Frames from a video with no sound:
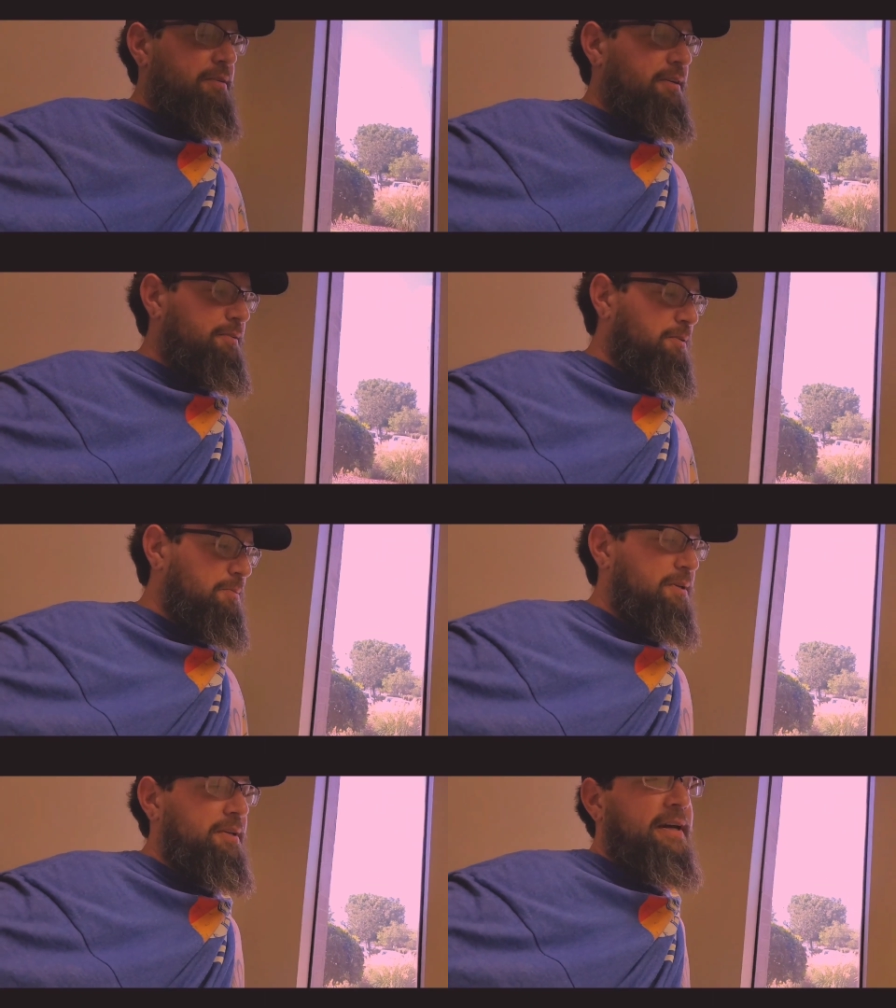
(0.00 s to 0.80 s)
I told
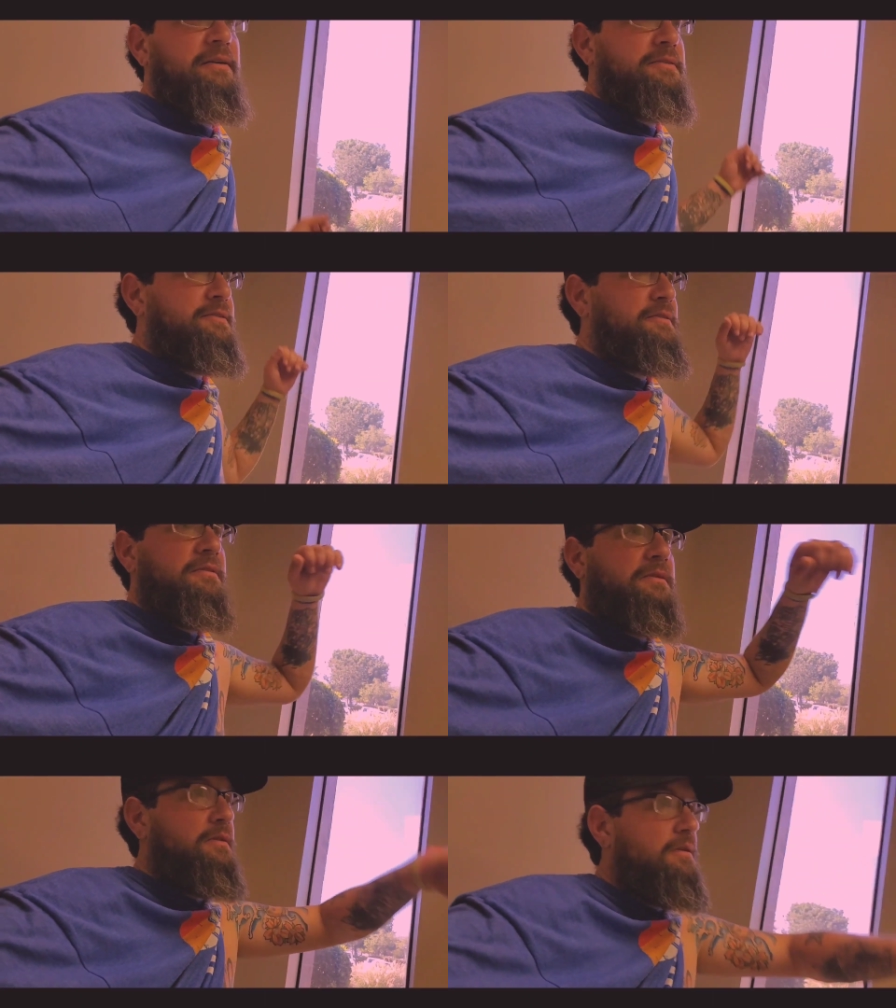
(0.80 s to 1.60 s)
him right now it's
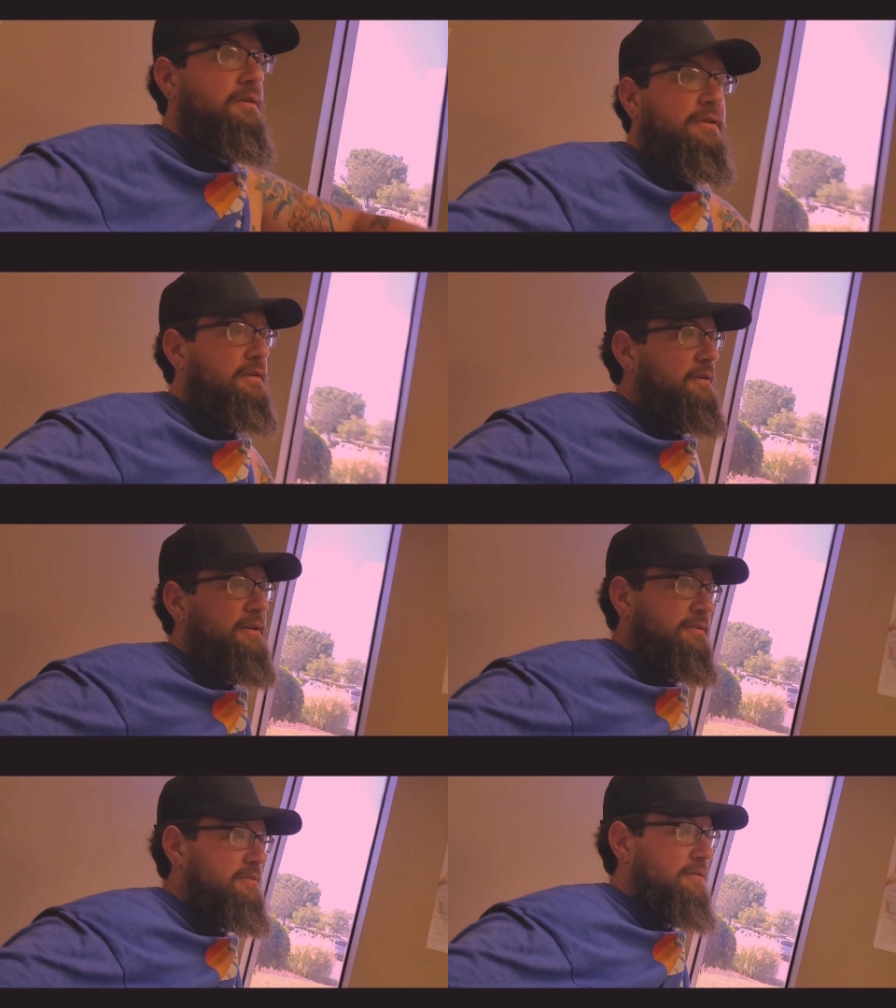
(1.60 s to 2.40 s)

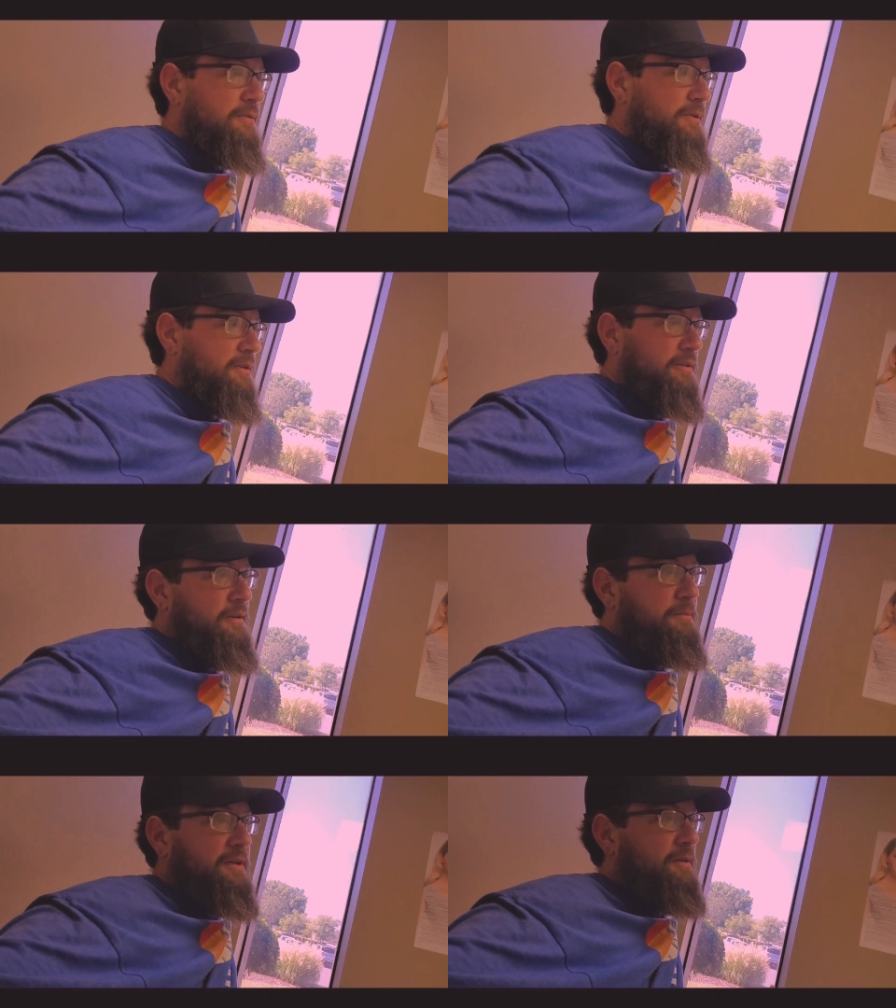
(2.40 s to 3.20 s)
so good,
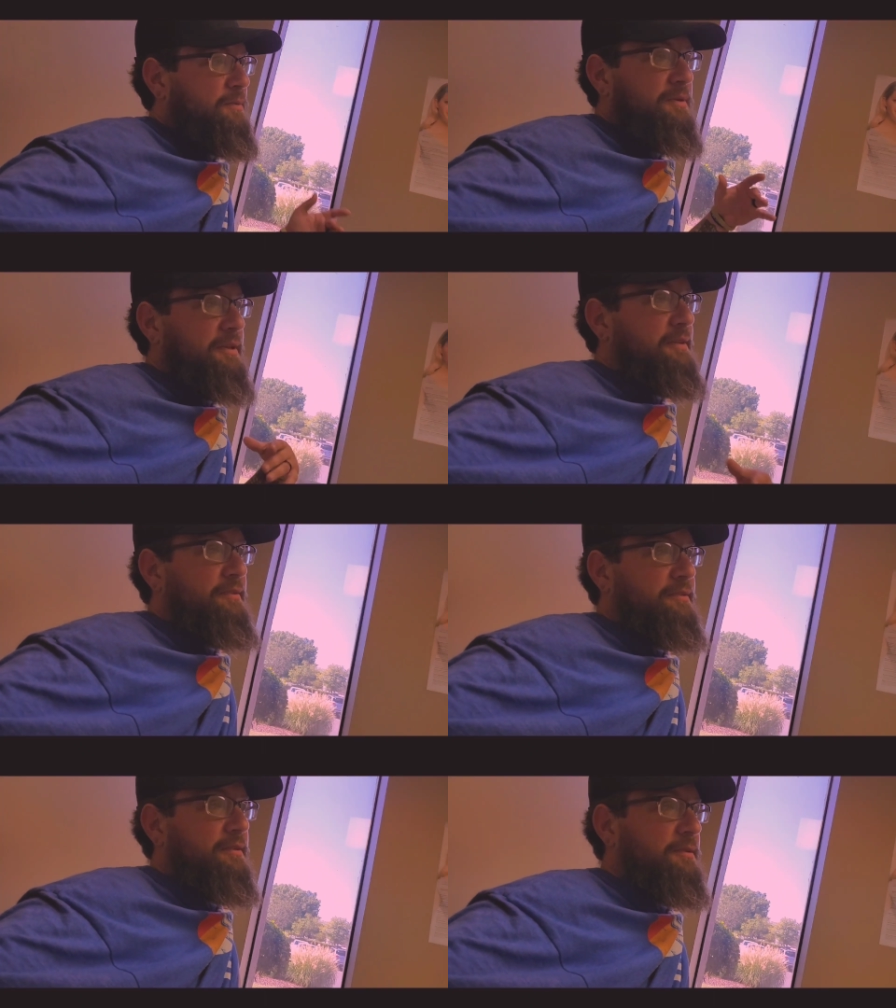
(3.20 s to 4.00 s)
I'm not really
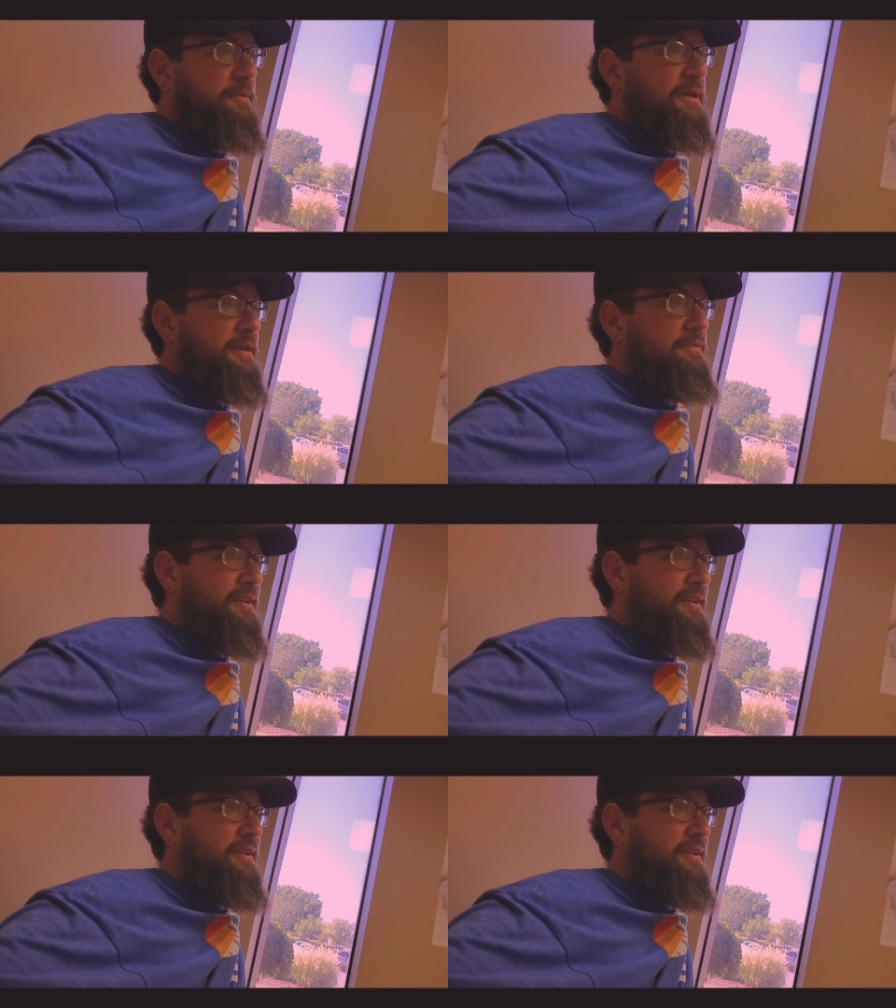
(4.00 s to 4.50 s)
concerned about it.